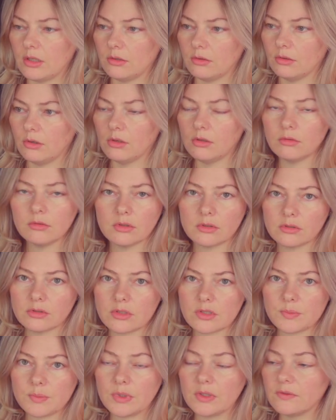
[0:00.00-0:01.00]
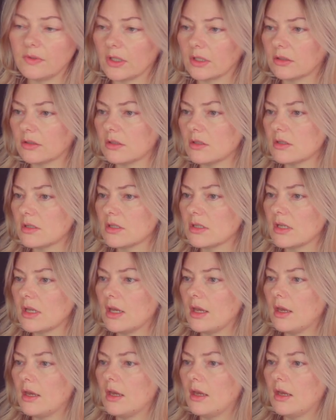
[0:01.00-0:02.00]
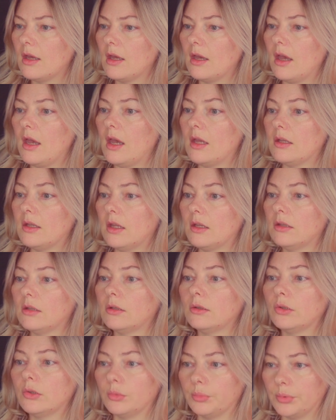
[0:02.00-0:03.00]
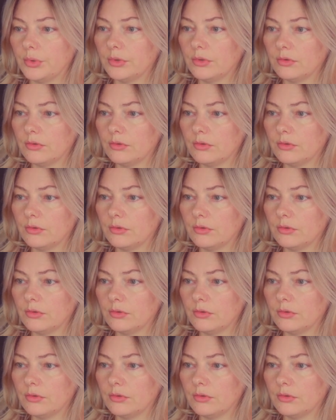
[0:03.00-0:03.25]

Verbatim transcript: to hold our spin vectors, and then the loop.